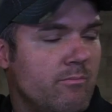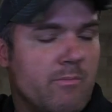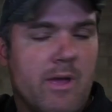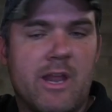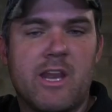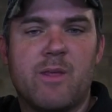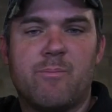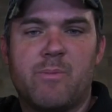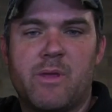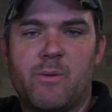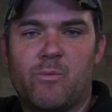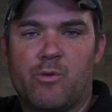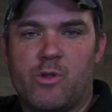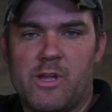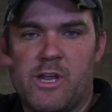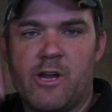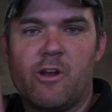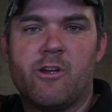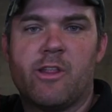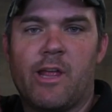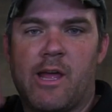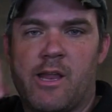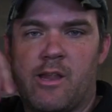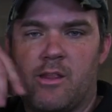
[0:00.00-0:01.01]
many people
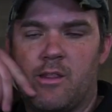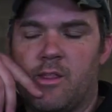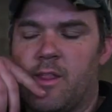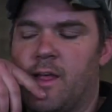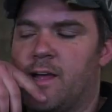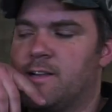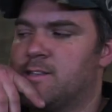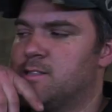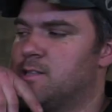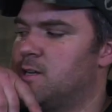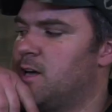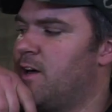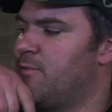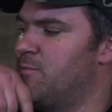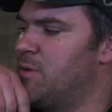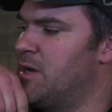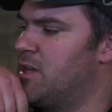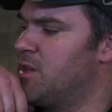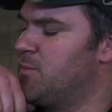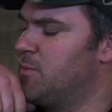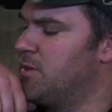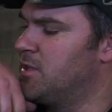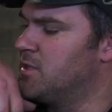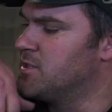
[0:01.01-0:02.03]
here that have been
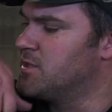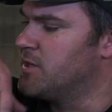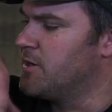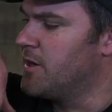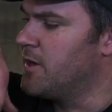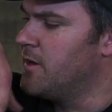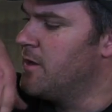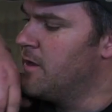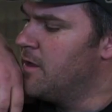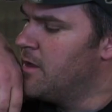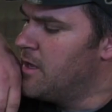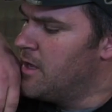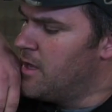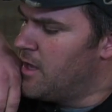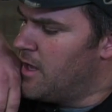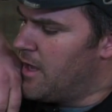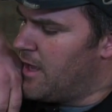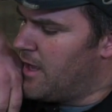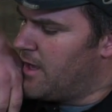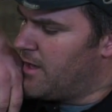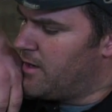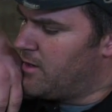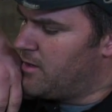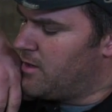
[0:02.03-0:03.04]
in the military.
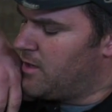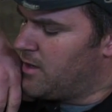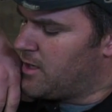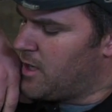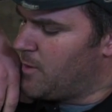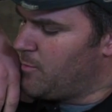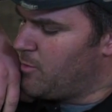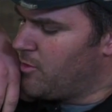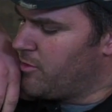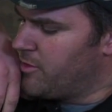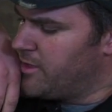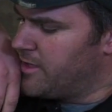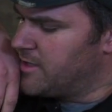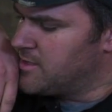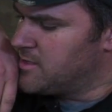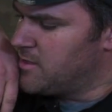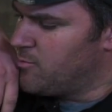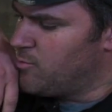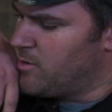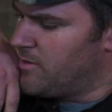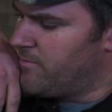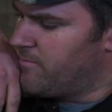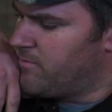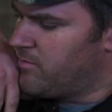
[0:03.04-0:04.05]
And a couple of things that
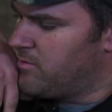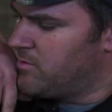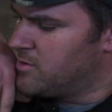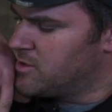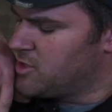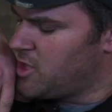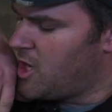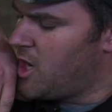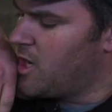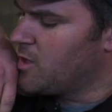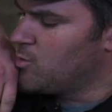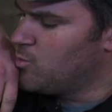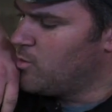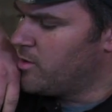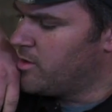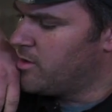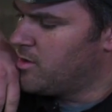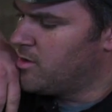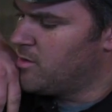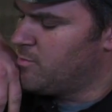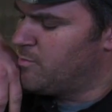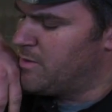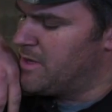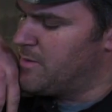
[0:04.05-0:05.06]
we've talked with
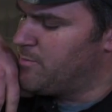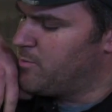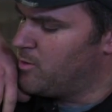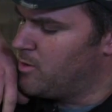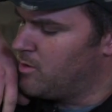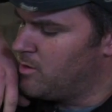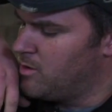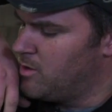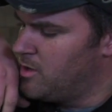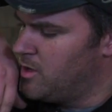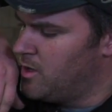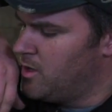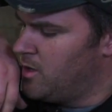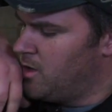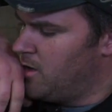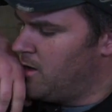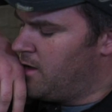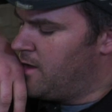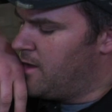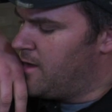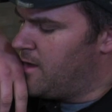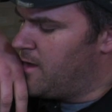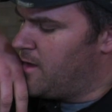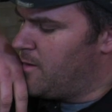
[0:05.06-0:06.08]
people
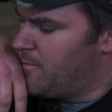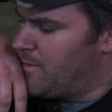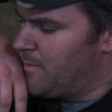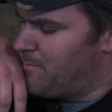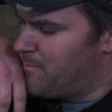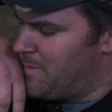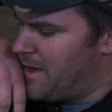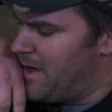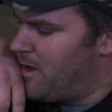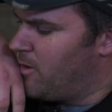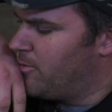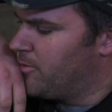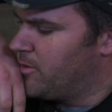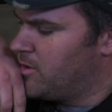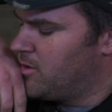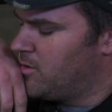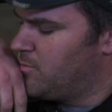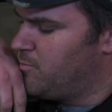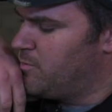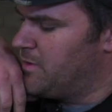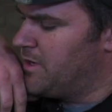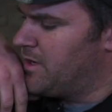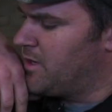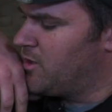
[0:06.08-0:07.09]
about
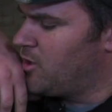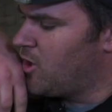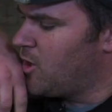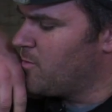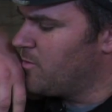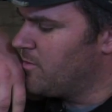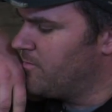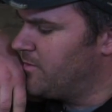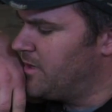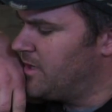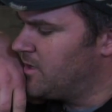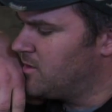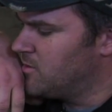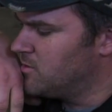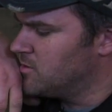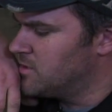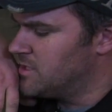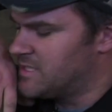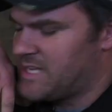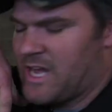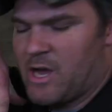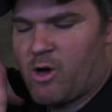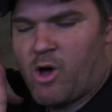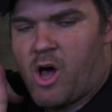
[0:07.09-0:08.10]
being in armored vehicles
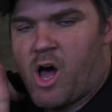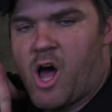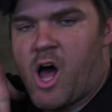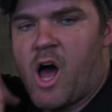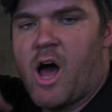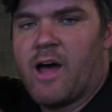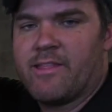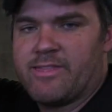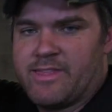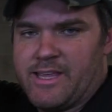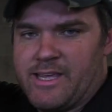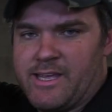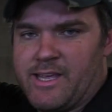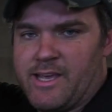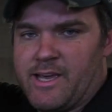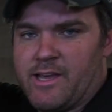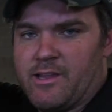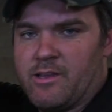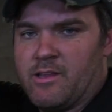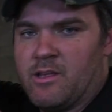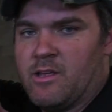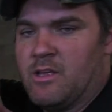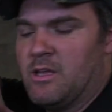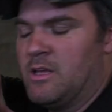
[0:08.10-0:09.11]
is how hot they
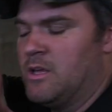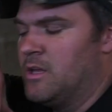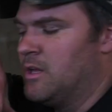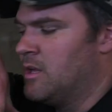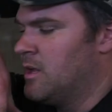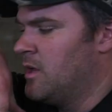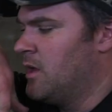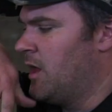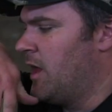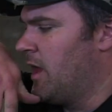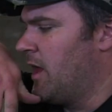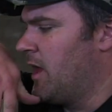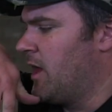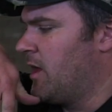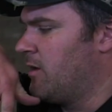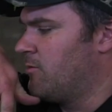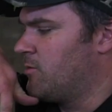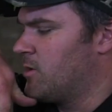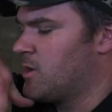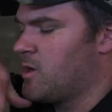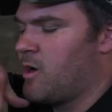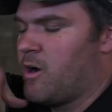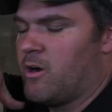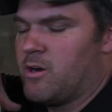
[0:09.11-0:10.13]
get. And
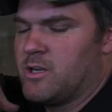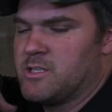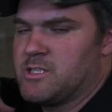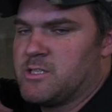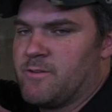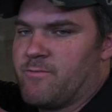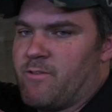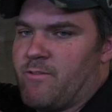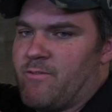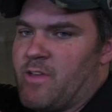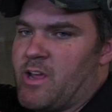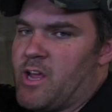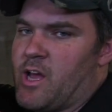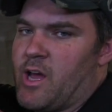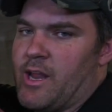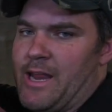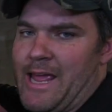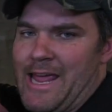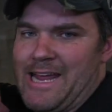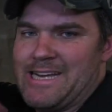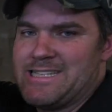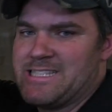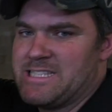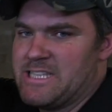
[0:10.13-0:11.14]
regardless if they
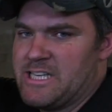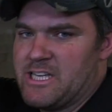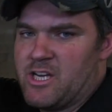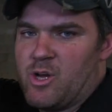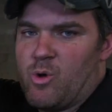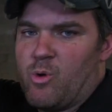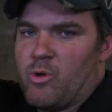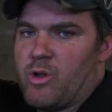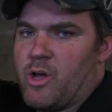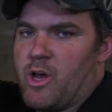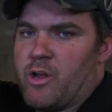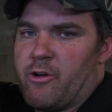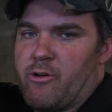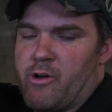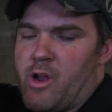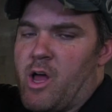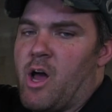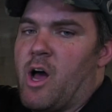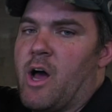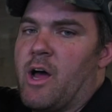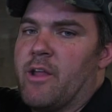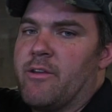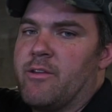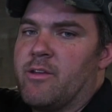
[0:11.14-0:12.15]
got AC going on or
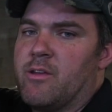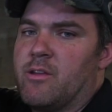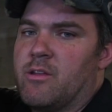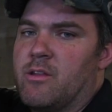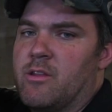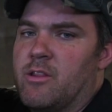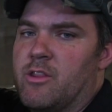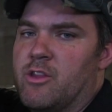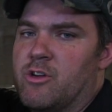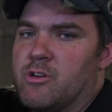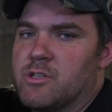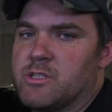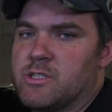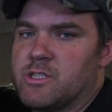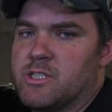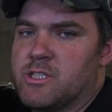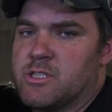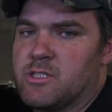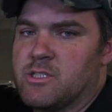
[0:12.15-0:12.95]
not, there's